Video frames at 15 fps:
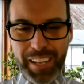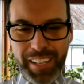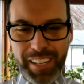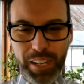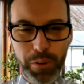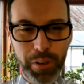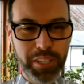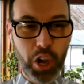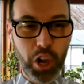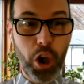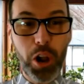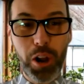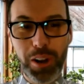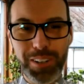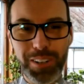you know, it's
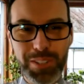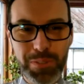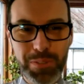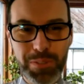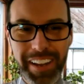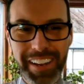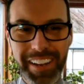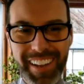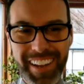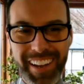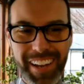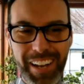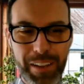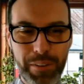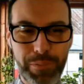ours, right?
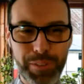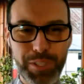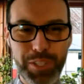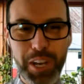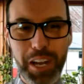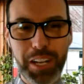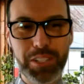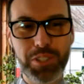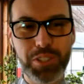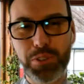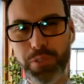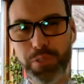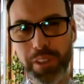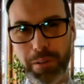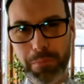If it's God's
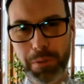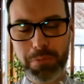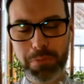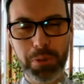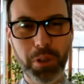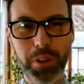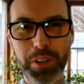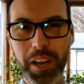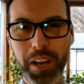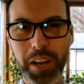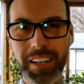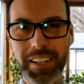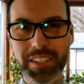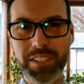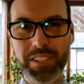truth, then it must belong to
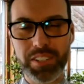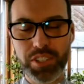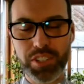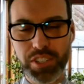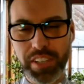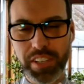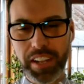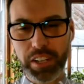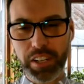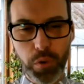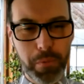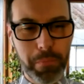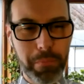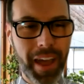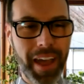us. And just kind of
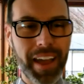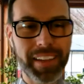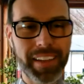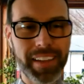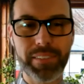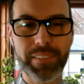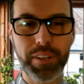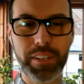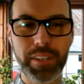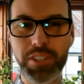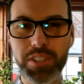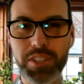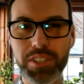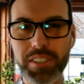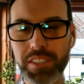going back even, it's
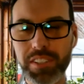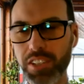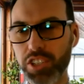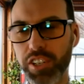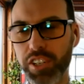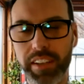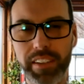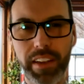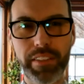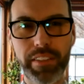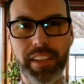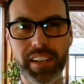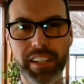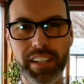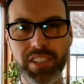just such a, I
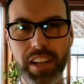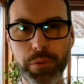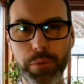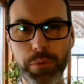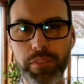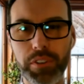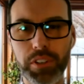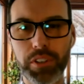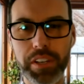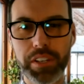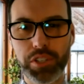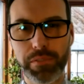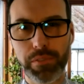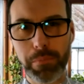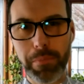think, an exciting
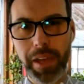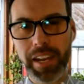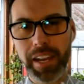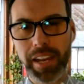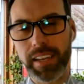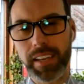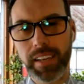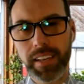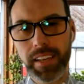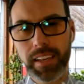revelation for many.